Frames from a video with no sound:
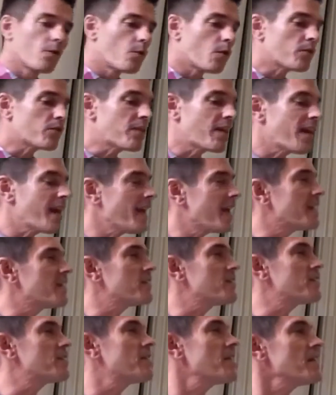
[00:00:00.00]
What the heck
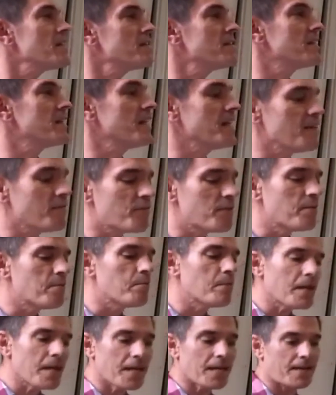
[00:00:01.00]
does this
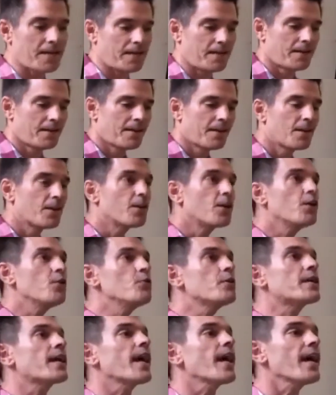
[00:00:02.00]
even mean?
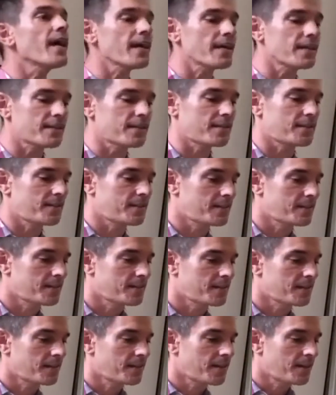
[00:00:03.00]
Who cares?
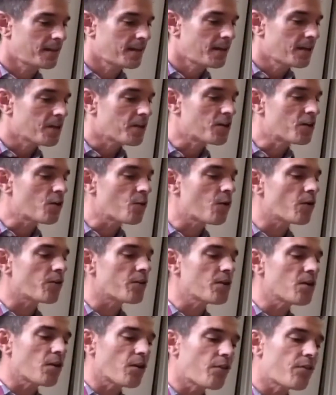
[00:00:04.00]
You know what
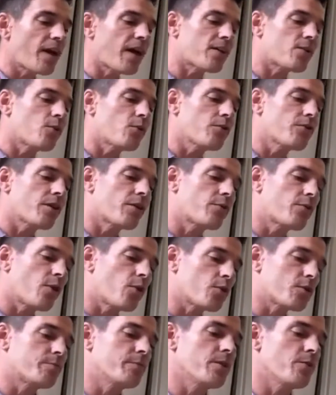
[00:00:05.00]
the, that author
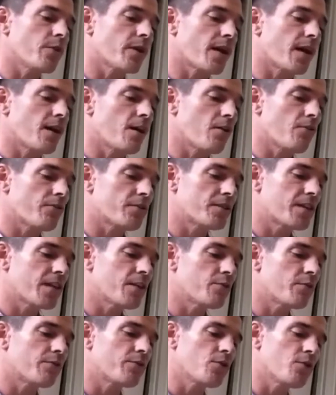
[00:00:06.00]
wrote me when I offered
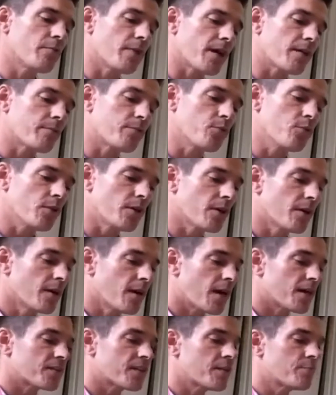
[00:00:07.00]
he review my book,
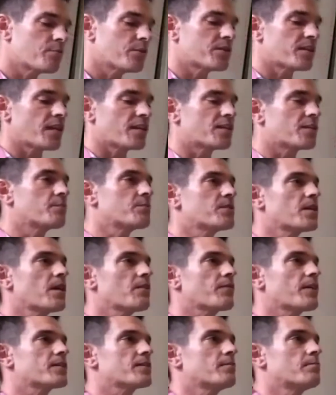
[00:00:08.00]
as he presents
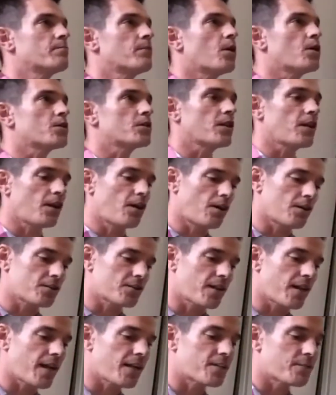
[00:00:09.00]
himself as a martial
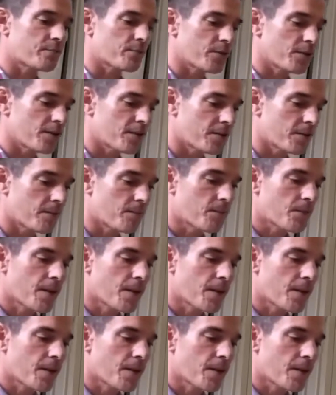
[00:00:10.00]
arts expert?